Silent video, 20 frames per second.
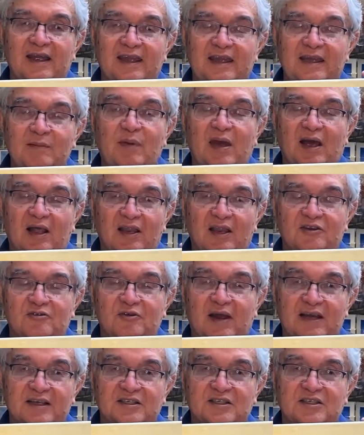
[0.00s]
email
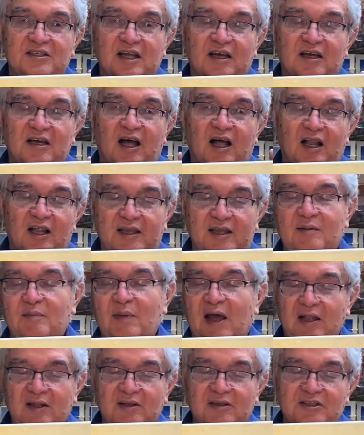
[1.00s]
address, I'll
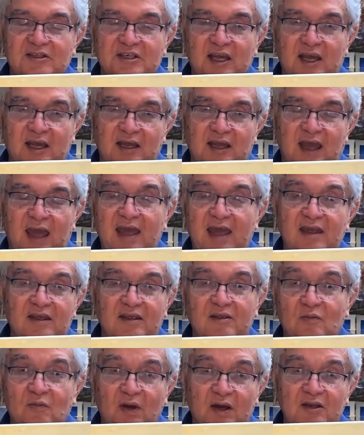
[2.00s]
email you and say, hey,
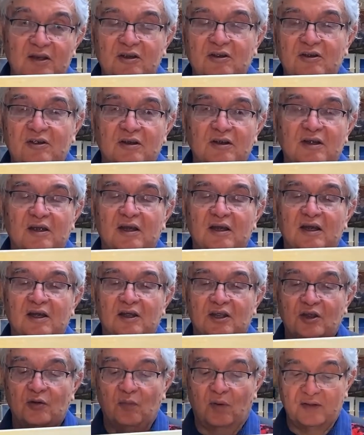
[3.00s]
you won
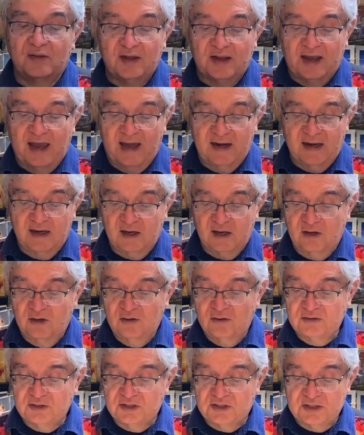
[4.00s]
the Canada
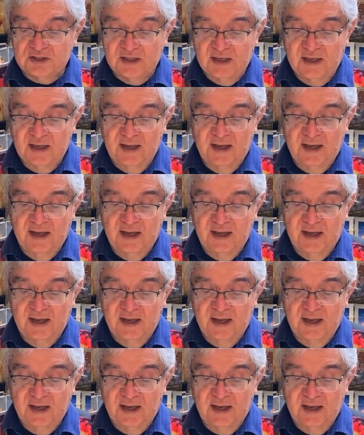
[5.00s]
Goose,